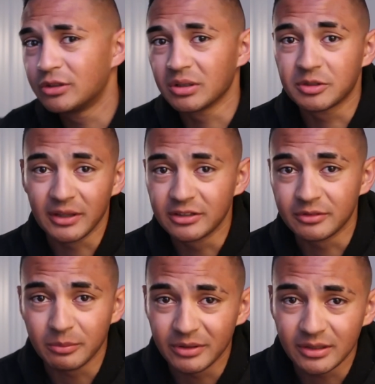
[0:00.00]
too
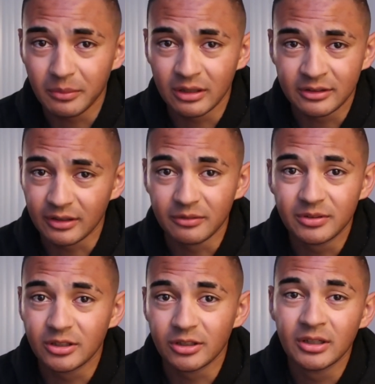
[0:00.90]
expensive to live
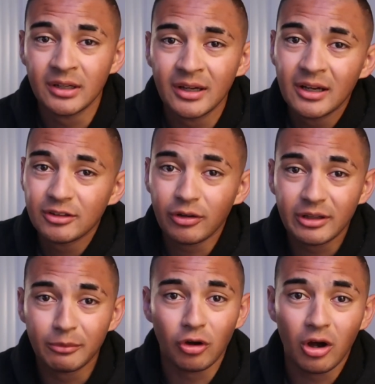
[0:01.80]
here. Don't
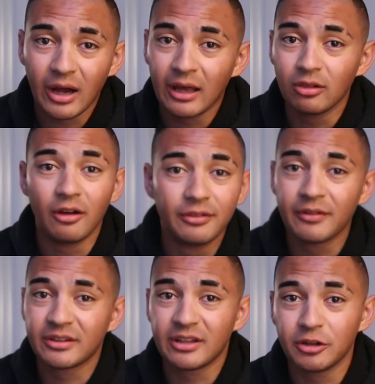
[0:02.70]
get me wrong, I love
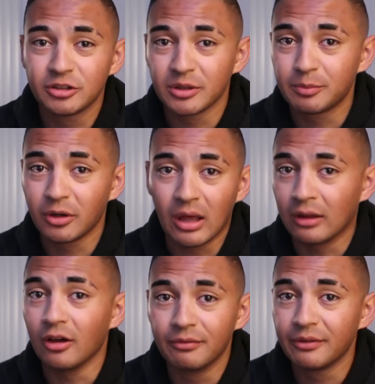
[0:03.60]
living in San Luis Obispo. I
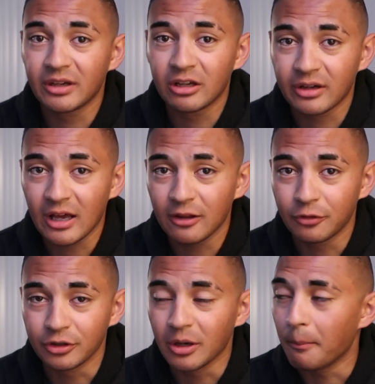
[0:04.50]
love living here in
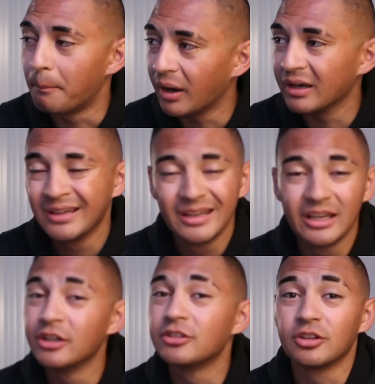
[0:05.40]
California, but
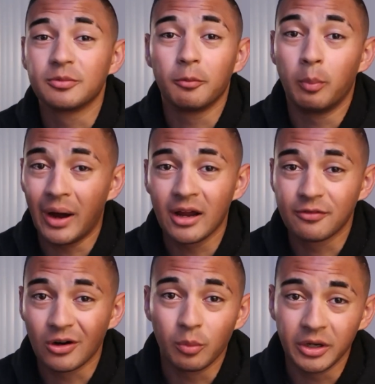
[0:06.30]
it is just by
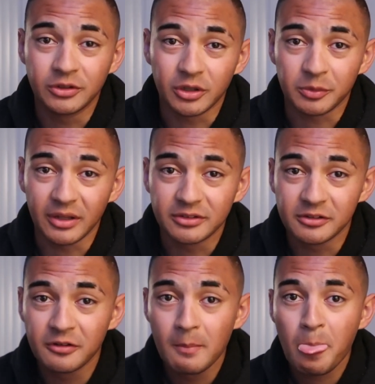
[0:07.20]
far way too expensive,